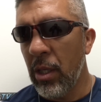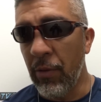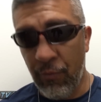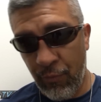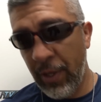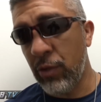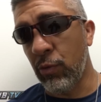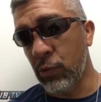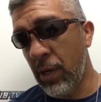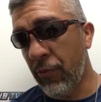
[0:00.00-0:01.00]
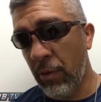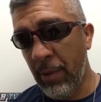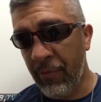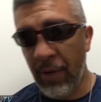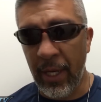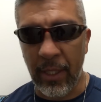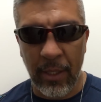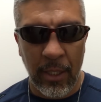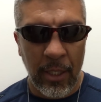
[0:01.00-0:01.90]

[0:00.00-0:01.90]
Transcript: if Victor was ready for a big fight.